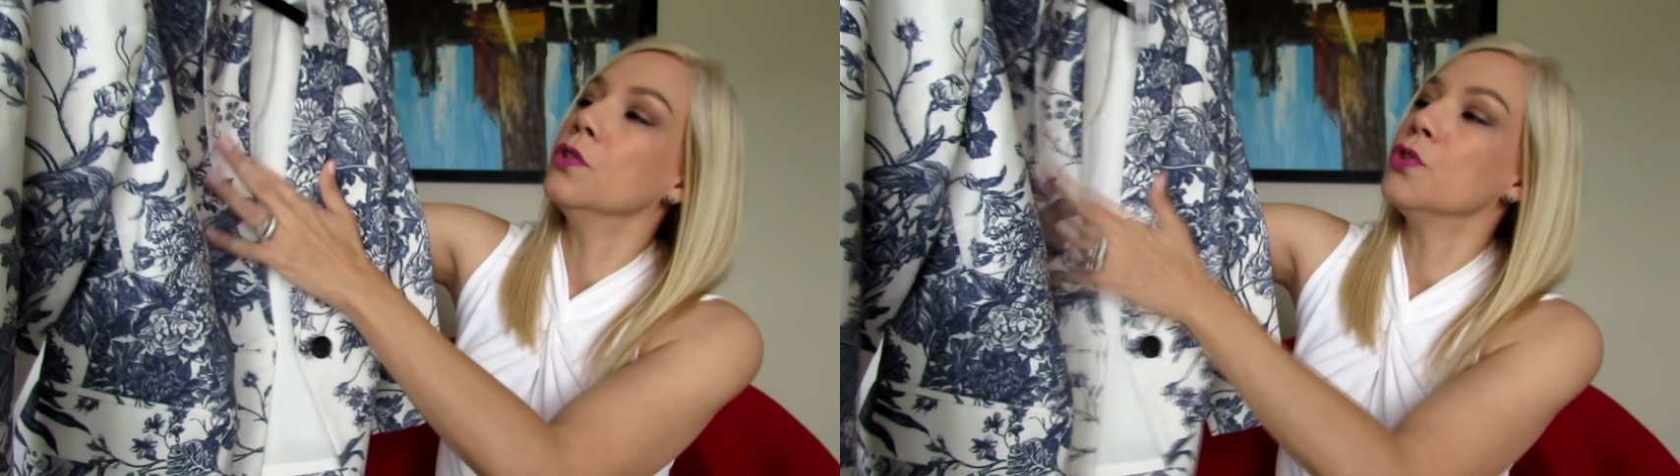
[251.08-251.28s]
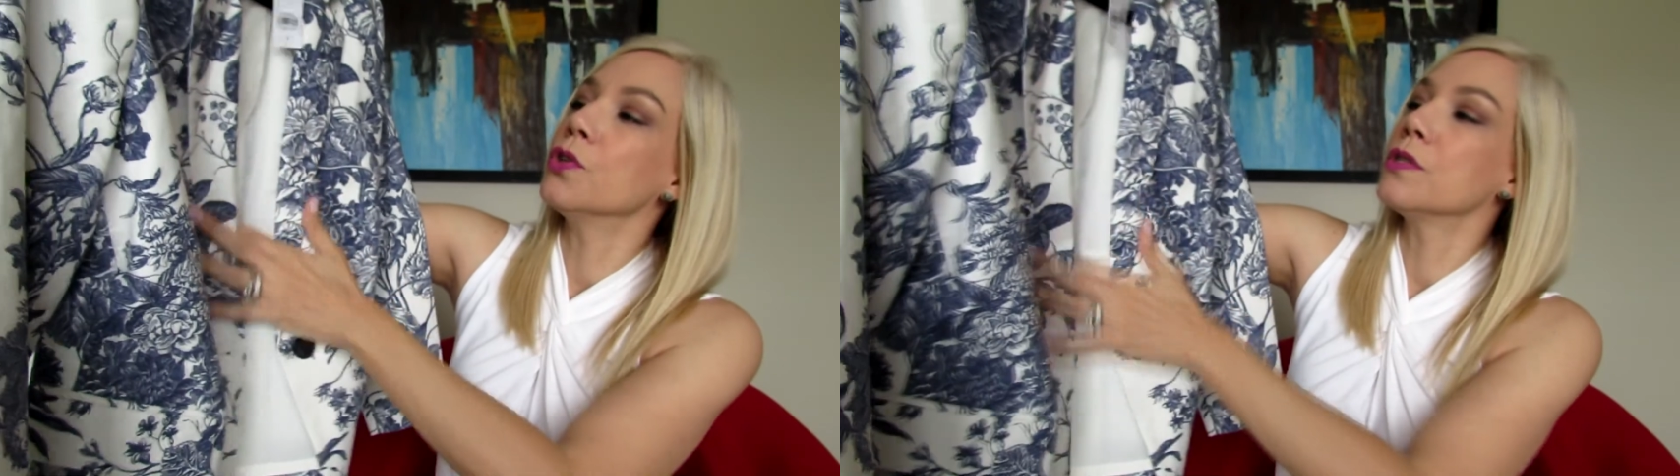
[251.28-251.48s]

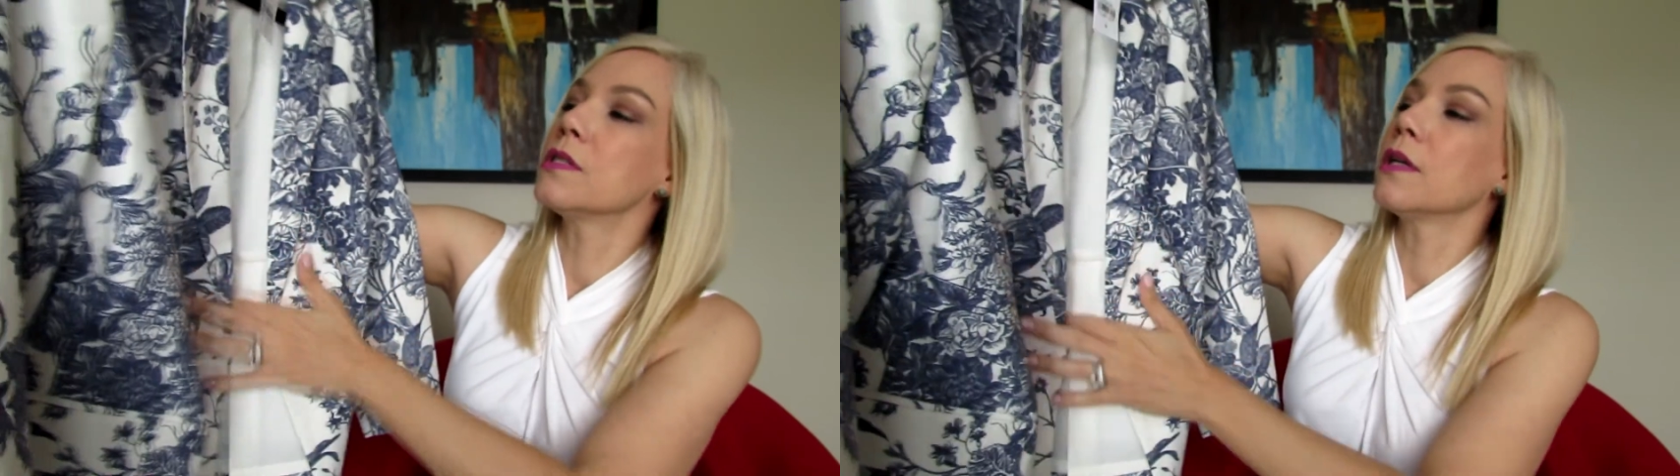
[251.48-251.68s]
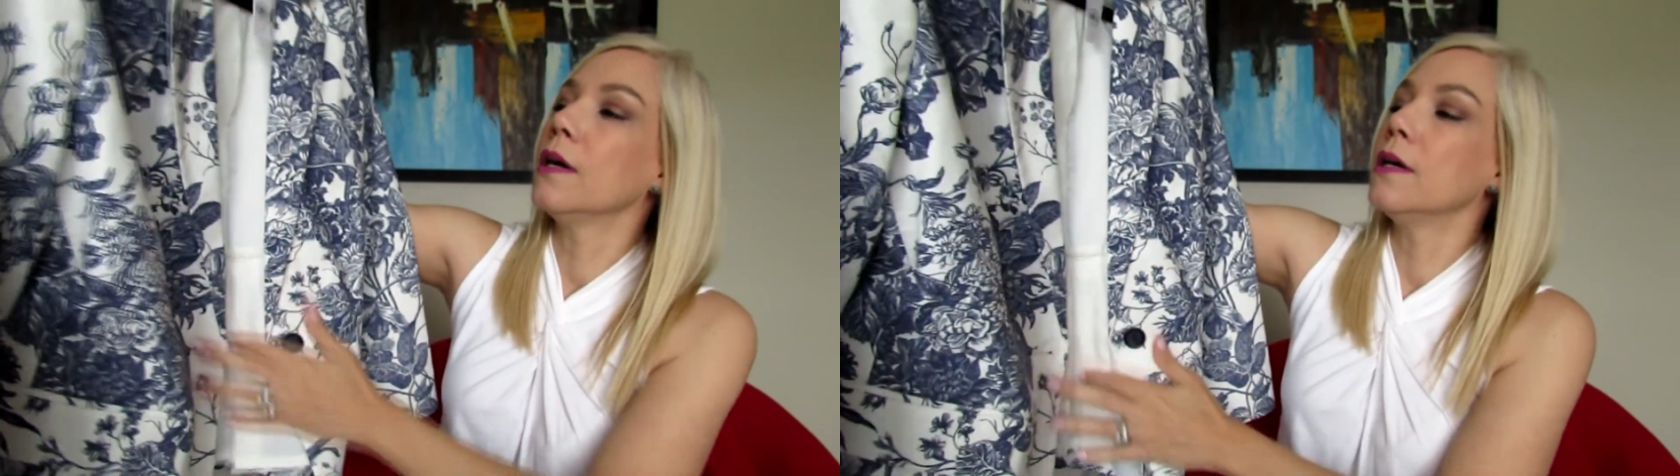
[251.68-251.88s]

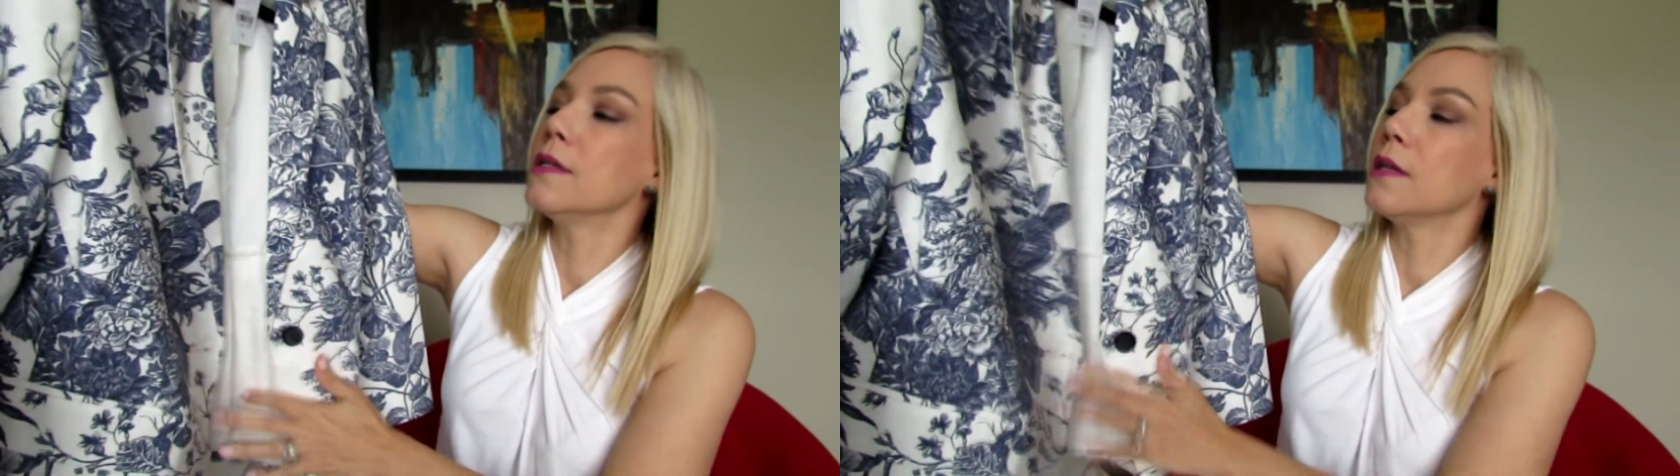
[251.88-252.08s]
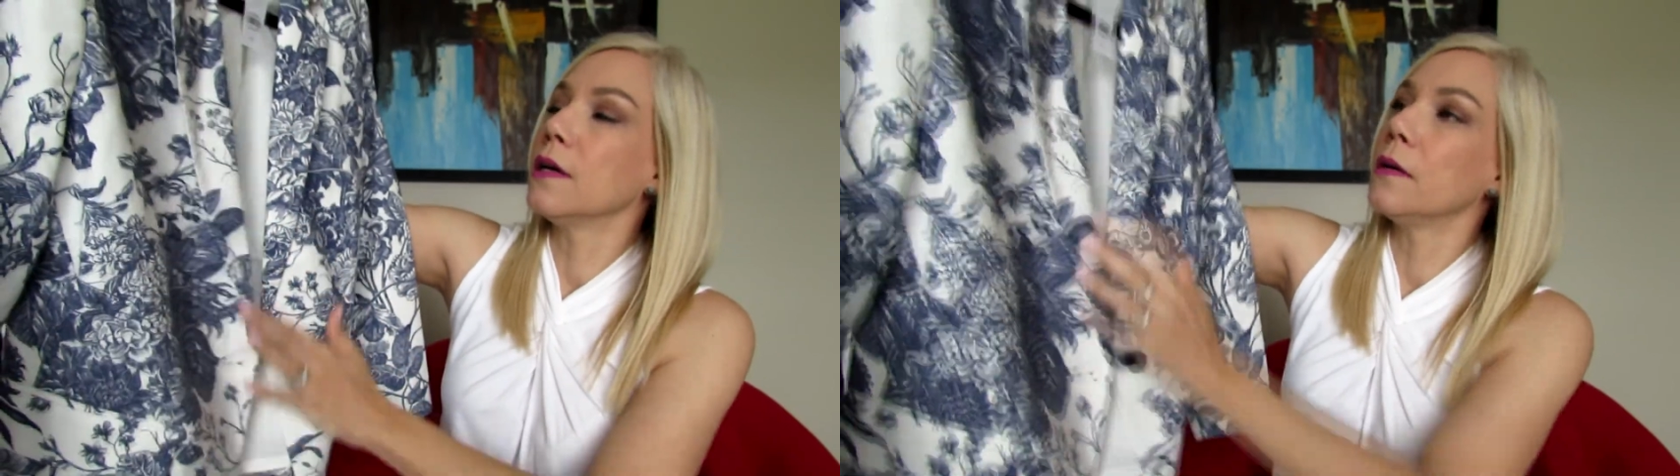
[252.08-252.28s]
just
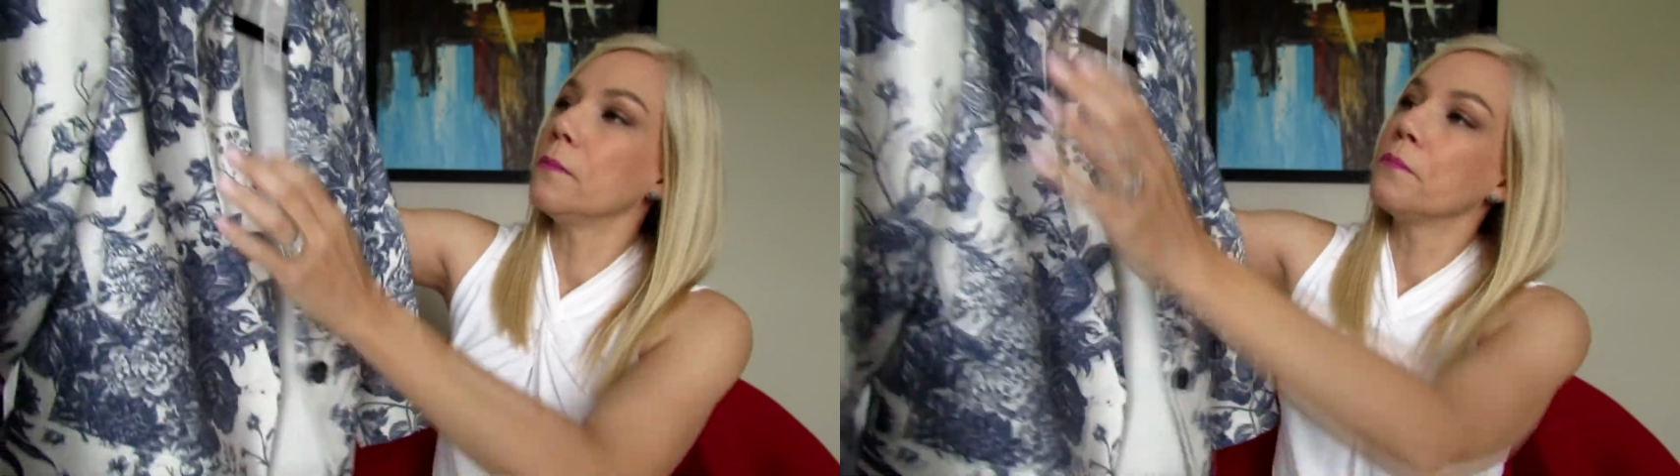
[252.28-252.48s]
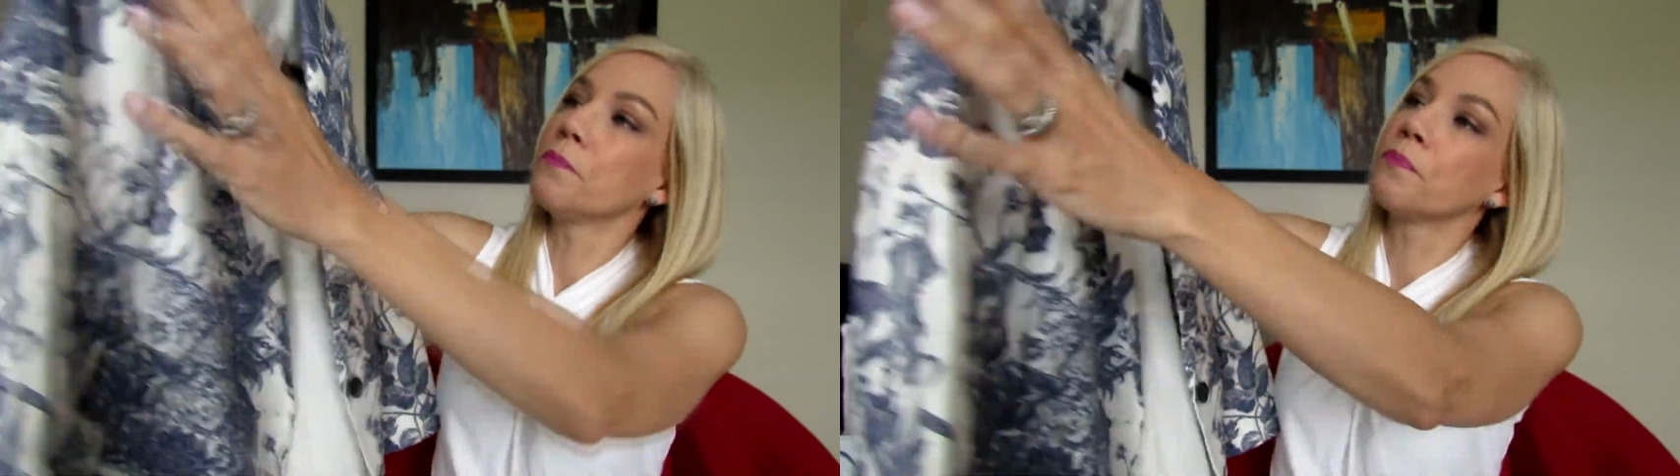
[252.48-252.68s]
as um,